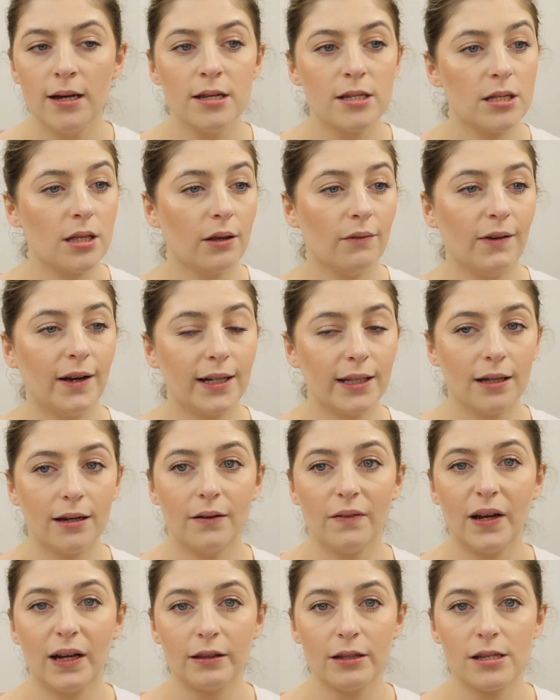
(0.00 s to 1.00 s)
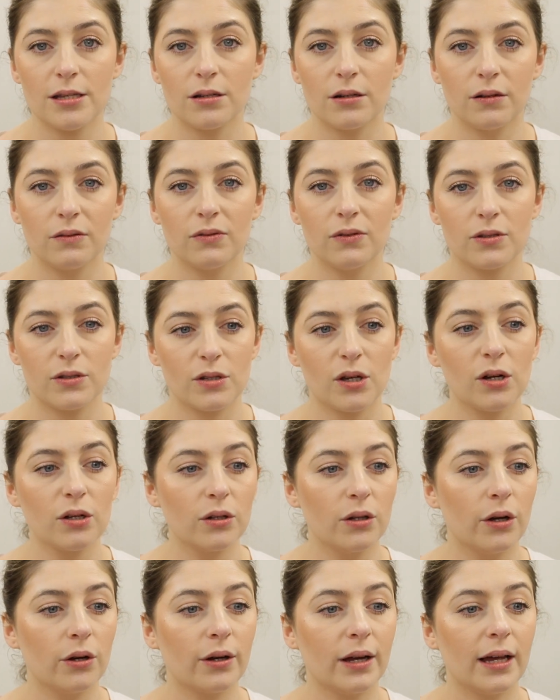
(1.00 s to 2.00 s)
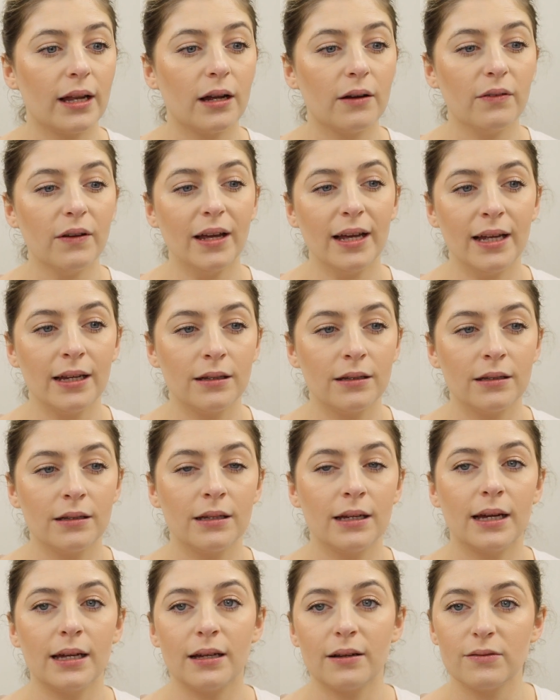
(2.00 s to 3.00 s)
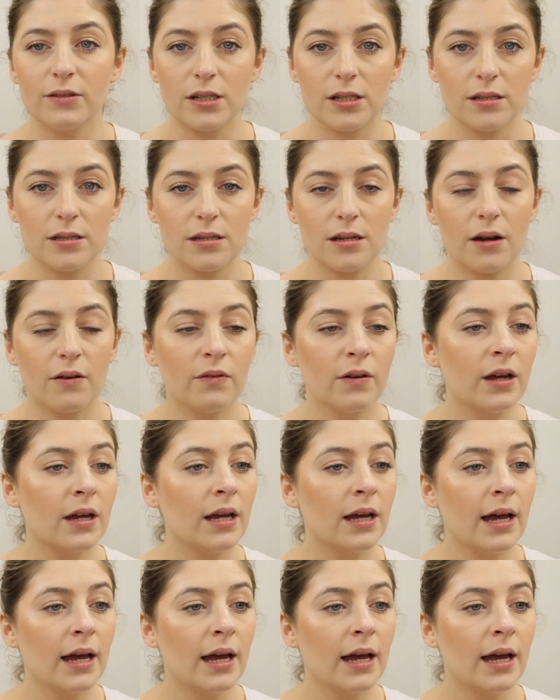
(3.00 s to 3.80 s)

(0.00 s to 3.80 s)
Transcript: So the fact that I've had this on for so long and I've eaten and I've done stuff